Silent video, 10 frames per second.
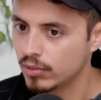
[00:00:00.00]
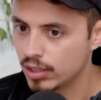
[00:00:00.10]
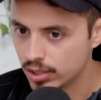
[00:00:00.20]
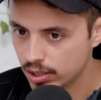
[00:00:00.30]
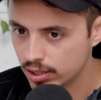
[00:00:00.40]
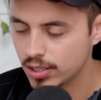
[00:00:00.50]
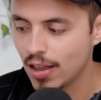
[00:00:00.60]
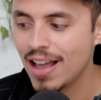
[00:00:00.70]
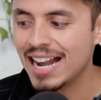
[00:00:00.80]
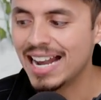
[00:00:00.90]
This is
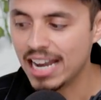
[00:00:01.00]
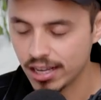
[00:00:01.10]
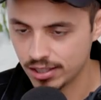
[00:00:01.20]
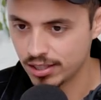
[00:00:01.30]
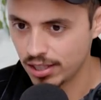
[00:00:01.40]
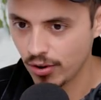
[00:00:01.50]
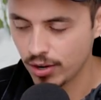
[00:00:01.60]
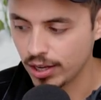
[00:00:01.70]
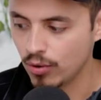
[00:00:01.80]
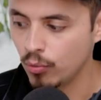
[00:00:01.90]

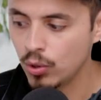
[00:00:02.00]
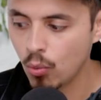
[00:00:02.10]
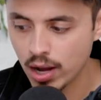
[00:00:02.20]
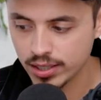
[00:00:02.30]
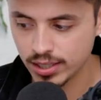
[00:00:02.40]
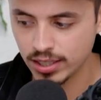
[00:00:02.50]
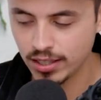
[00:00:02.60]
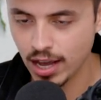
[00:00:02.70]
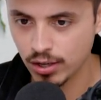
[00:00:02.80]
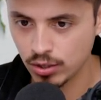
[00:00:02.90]
necessary. We want to see
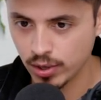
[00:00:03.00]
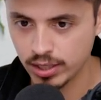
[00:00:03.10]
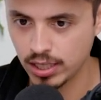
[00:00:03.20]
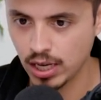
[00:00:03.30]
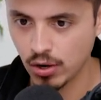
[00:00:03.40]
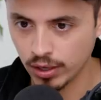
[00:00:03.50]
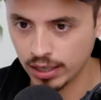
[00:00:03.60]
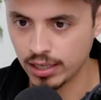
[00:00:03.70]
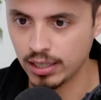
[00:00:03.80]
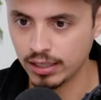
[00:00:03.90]
that U S D A
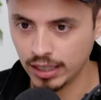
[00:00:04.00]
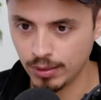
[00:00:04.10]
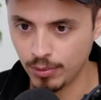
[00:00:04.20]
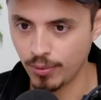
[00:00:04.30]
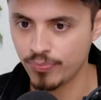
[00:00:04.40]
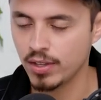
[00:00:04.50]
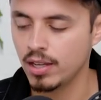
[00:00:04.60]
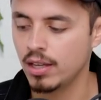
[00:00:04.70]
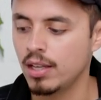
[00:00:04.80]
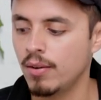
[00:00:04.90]
organic label.
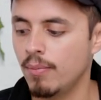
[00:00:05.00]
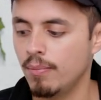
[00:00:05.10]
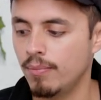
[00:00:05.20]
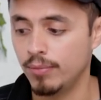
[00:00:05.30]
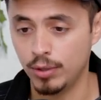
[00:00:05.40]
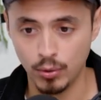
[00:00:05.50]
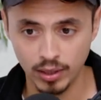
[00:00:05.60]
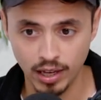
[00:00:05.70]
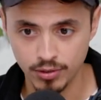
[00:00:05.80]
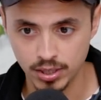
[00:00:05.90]
No
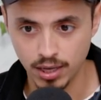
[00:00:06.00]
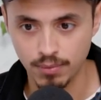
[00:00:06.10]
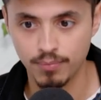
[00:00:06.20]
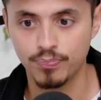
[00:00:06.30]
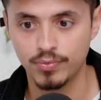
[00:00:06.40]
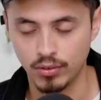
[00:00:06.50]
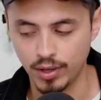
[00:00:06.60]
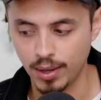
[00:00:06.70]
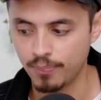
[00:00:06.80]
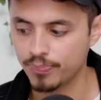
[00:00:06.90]
glyphosate.
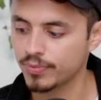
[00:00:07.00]
Okay.